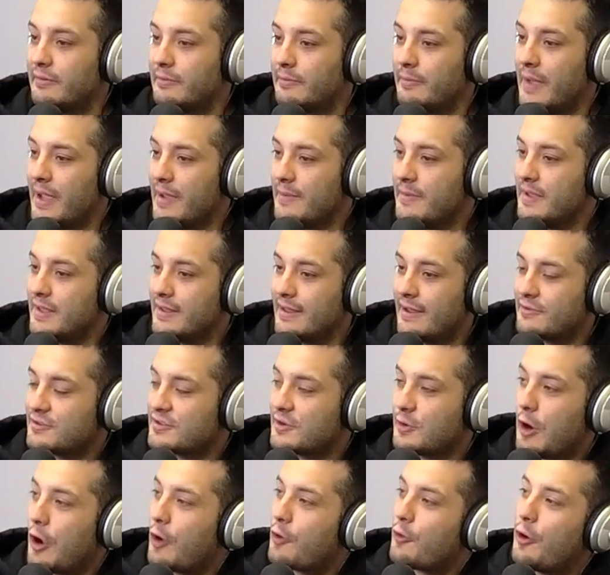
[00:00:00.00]
maybe that was
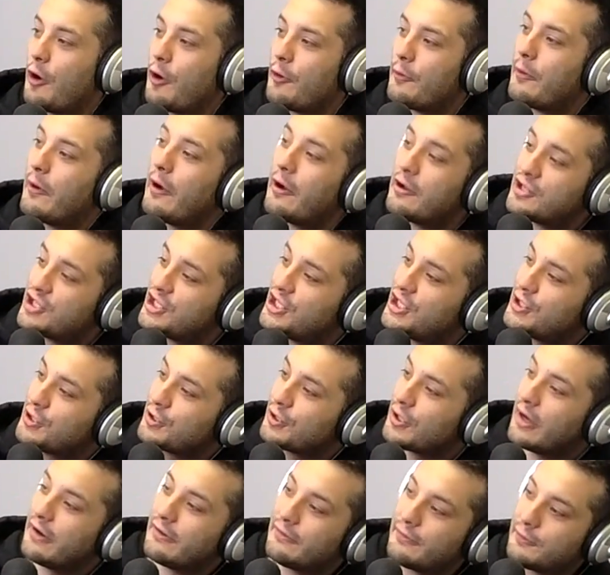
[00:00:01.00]
a, a, a
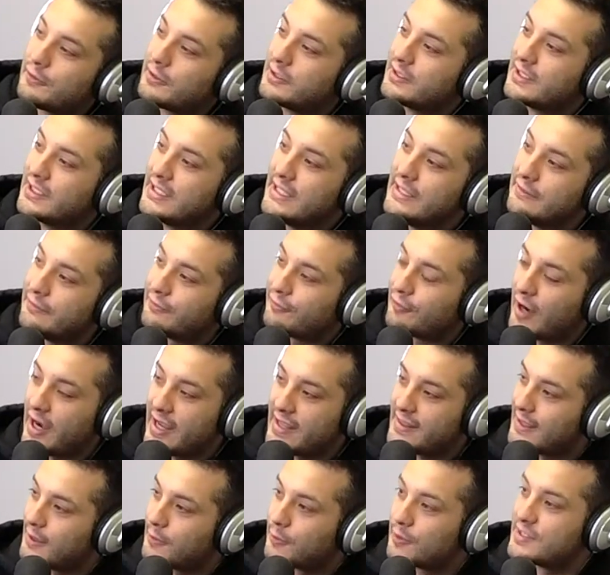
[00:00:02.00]
cheer of relief,
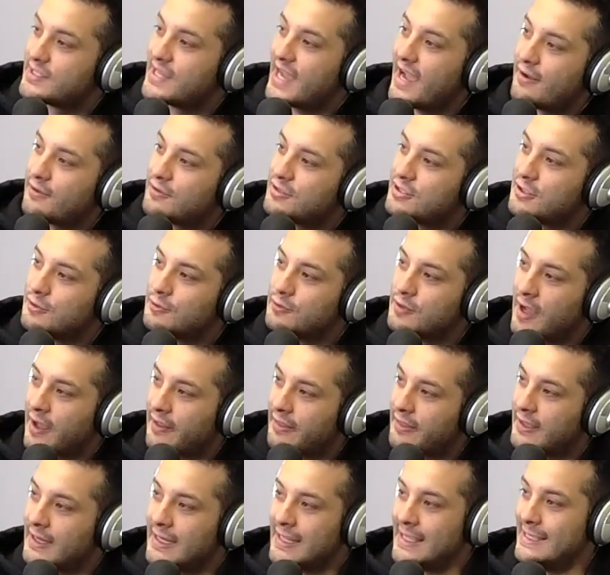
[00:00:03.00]
right? They were down two
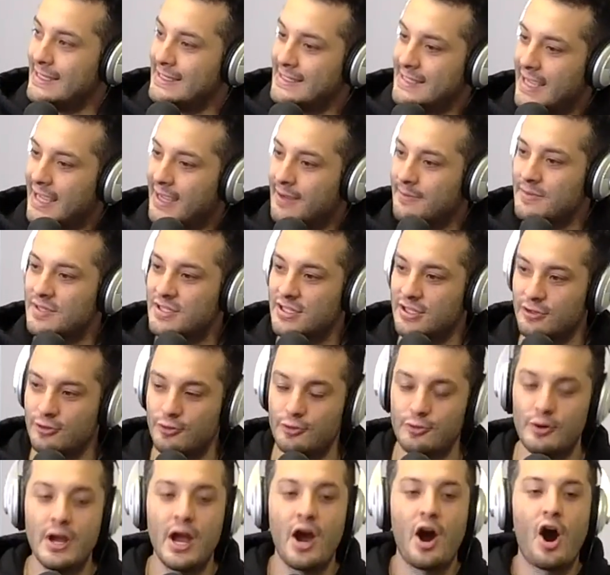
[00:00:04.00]
nothing in game
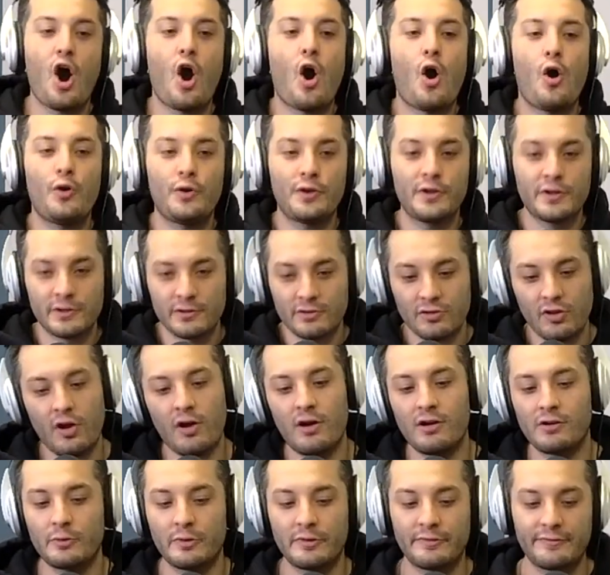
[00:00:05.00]
two all year
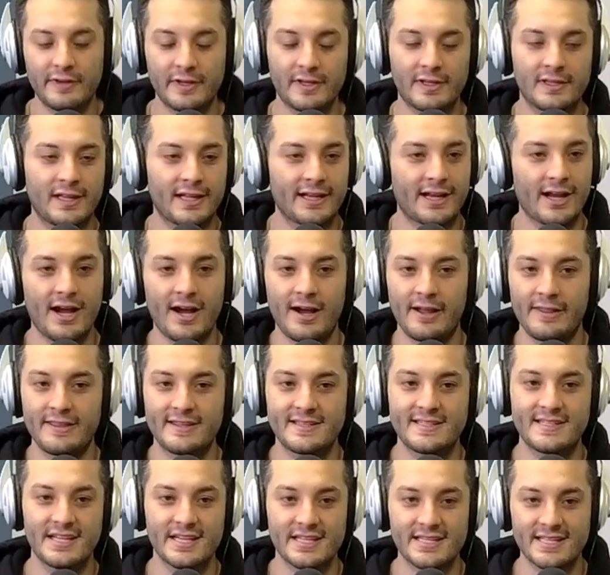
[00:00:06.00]
long. We're feeling like, ah, oh,
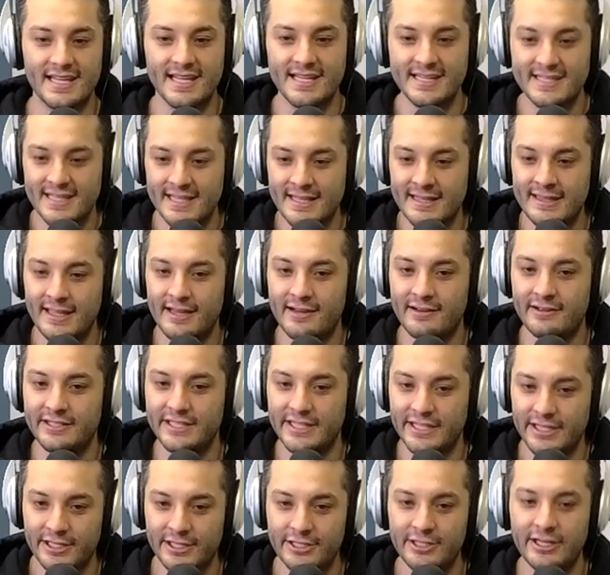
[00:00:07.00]
this just isn't their
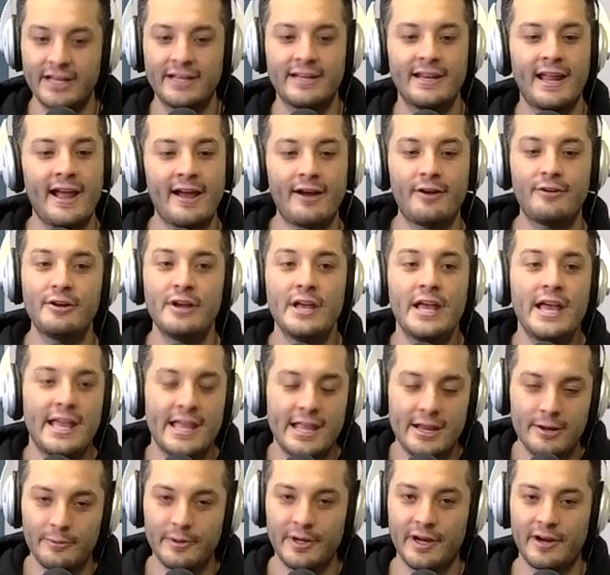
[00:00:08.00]
year, and now
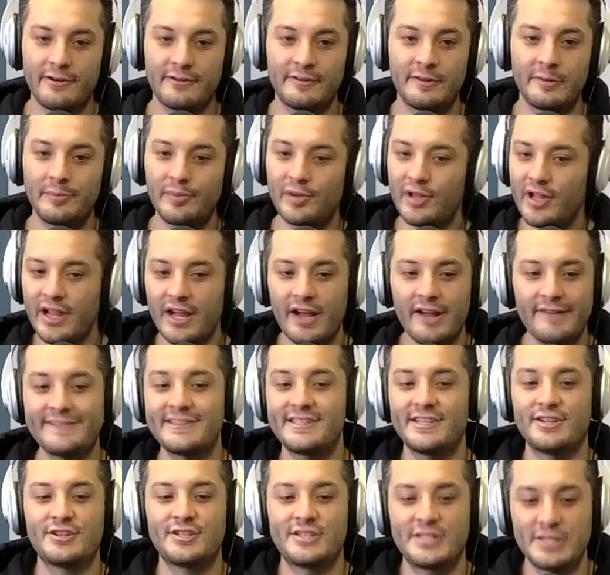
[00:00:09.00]
here we are in the playoffs.
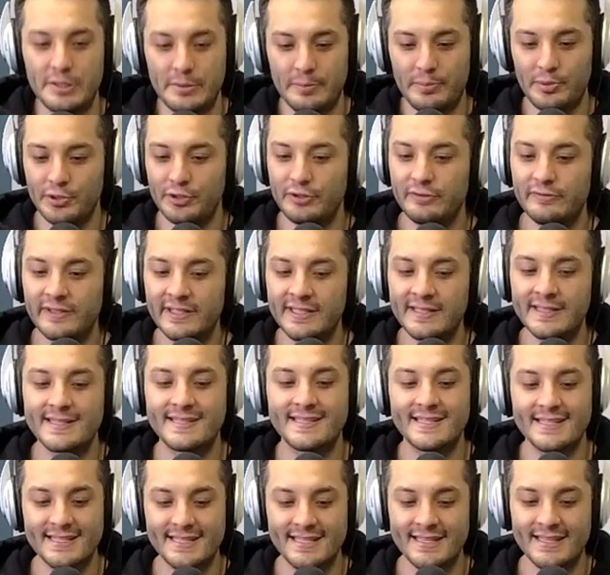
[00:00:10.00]
They're still proving
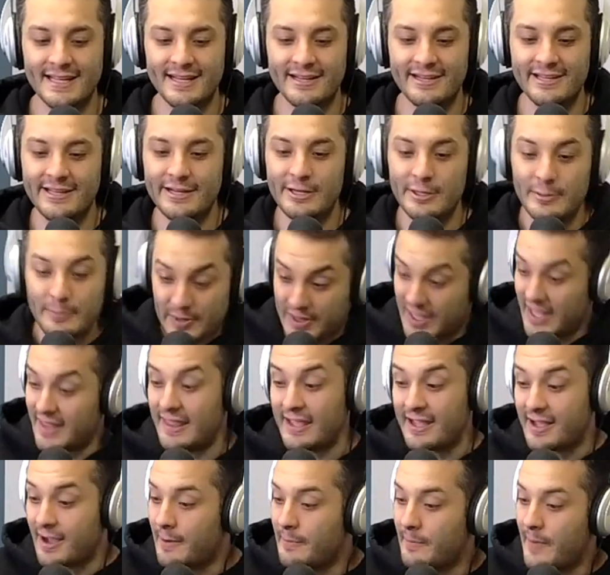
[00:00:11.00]
this isn't their year, but then
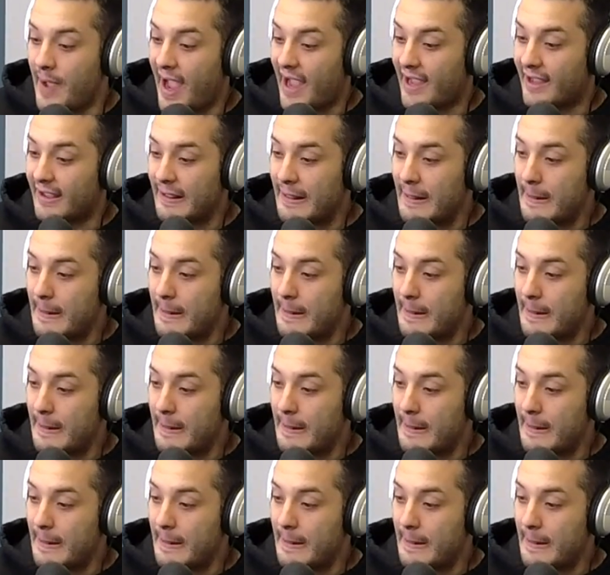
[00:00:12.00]
they come back.